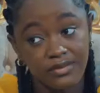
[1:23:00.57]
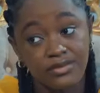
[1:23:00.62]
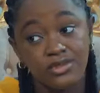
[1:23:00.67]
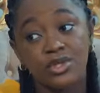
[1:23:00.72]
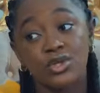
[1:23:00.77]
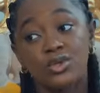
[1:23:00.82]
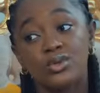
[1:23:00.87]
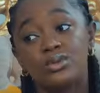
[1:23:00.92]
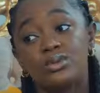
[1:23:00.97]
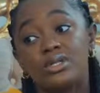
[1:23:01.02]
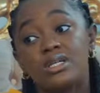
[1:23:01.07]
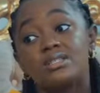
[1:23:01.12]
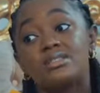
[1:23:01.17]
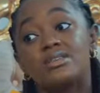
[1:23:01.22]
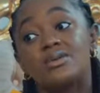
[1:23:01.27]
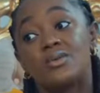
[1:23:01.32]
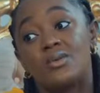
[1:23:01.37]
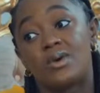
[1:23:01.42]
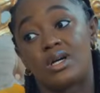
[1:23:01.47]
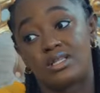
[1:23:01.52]
I've told
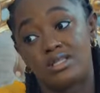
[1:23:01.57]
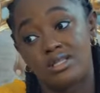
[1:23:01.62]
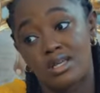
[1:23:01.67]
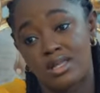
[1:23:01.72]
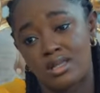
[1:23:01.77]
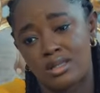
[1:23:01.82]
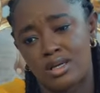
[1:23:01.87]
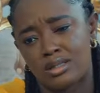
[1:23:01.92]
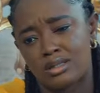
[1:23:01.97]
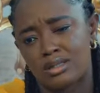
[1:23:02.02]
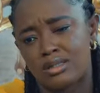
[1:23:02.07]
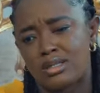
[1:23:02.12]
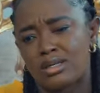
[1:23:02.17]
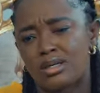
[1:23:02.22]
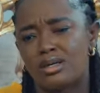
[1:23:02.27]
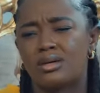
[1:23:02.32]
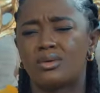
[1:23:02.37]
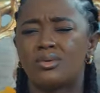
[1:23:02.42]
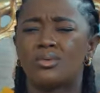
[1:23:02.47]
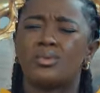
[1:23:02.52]
Izinwata that
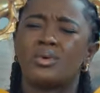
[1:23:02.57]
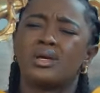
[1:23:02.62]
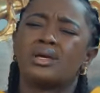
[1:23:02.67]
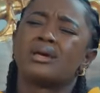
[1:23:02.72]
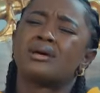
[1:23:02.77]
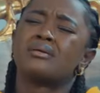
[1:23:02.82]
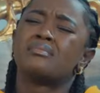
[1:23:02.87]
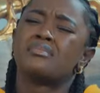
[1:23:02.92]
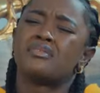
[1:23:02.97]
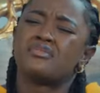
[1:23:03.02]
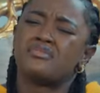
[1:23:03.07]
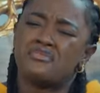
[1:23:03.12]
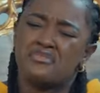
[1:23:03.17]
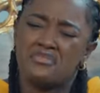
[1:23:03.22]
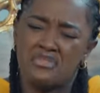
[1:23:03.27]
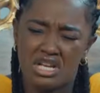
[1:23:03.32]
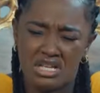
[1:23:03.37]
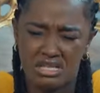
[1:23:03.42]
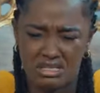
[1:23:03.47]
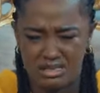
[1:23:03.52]
we can be
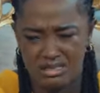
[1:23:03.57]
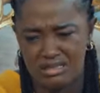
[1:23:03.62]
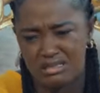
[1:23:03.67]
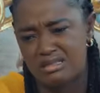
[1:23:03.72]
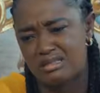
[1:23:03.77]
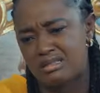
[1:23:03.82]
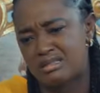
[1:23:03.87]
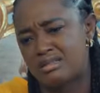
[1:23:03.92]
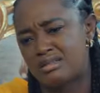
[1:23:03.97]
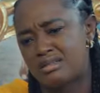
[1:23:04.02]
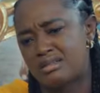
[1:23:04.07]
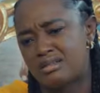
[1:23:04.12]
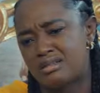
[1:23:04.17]
friends.